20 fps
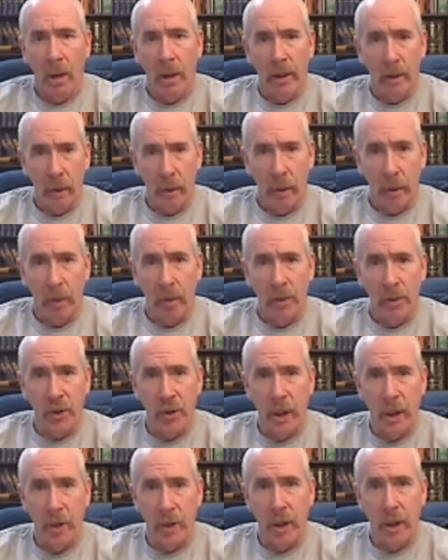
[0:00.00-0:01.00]
insurance
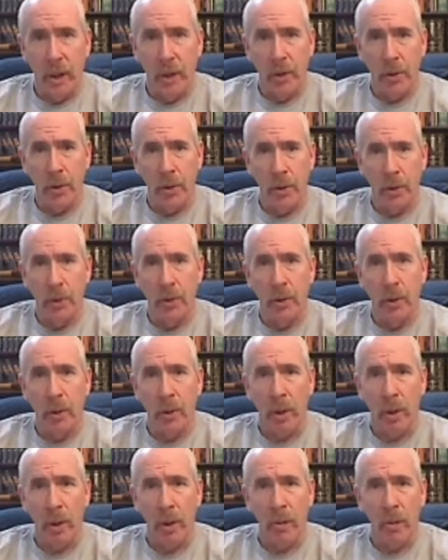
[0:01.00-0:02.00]
applications,
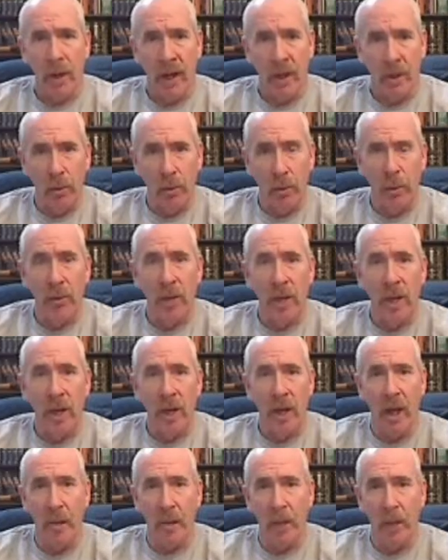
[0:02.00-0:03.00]

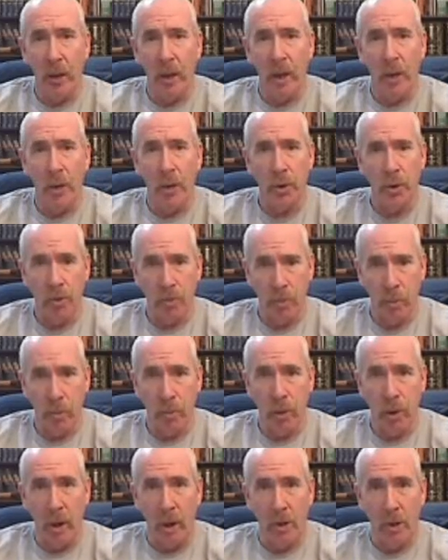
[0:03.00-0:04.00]
landlord-tenant applications if they're
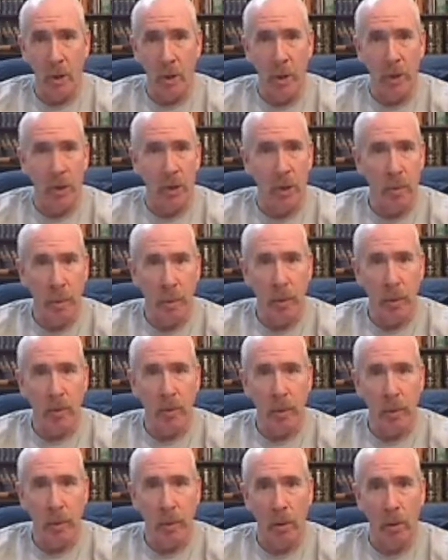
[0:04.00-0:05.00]
applying to rent an
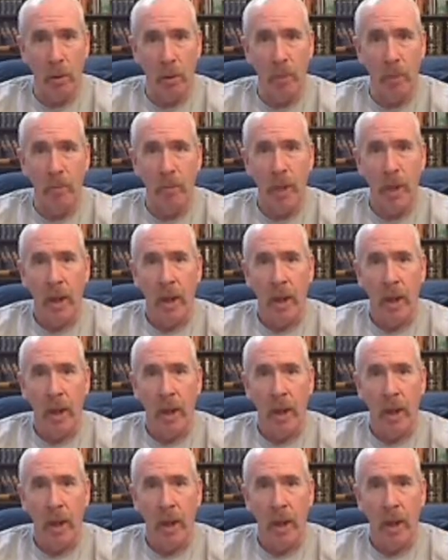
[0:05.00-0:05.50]
apartment or a home,